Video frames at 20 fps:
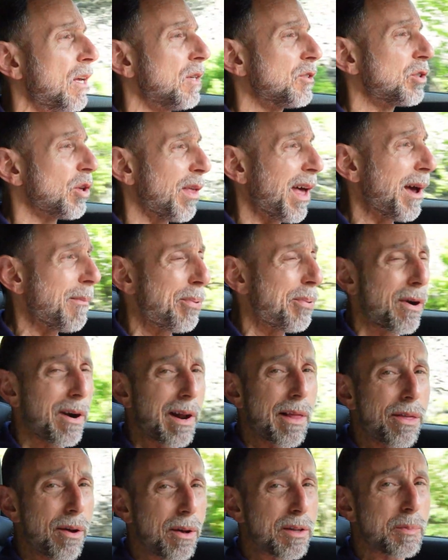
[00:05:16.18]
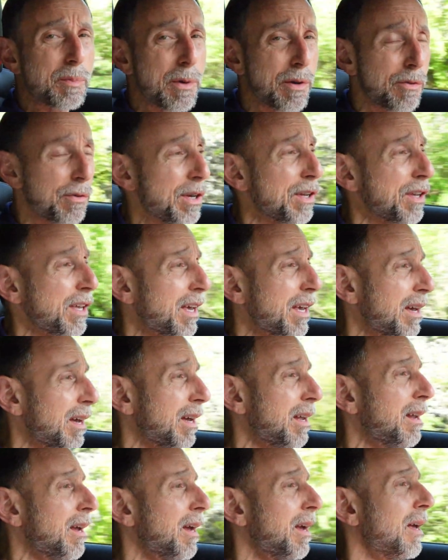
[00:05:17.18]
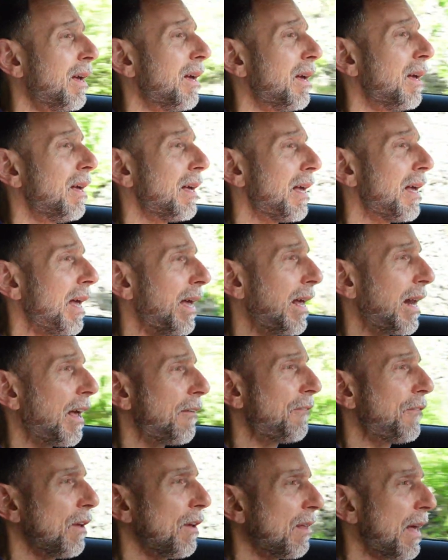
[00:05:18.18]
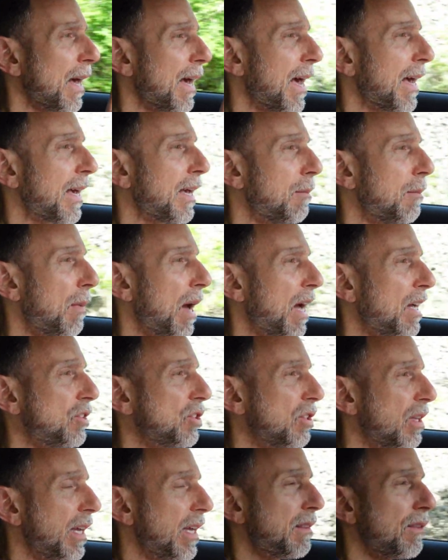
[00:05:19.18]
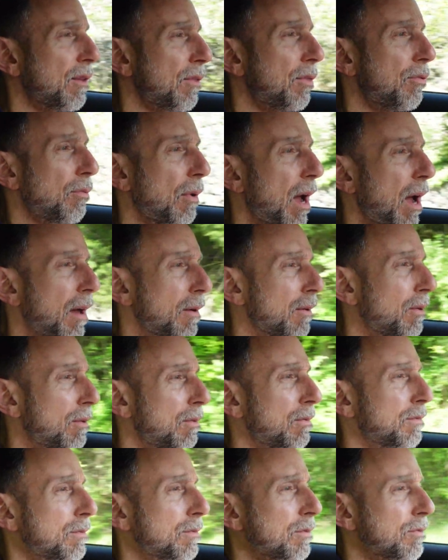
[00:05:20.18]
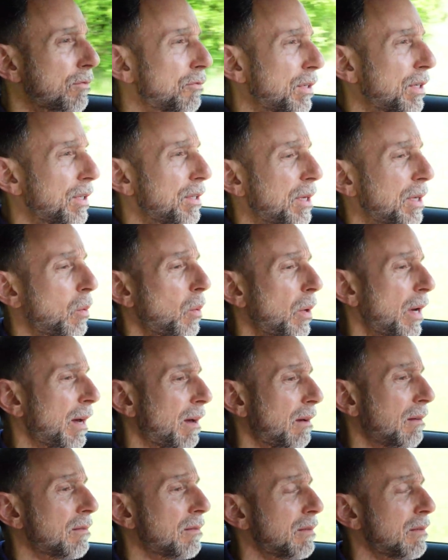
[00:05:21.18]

So that part I thought's been really good. And I feel like I can modulate the throttle really well.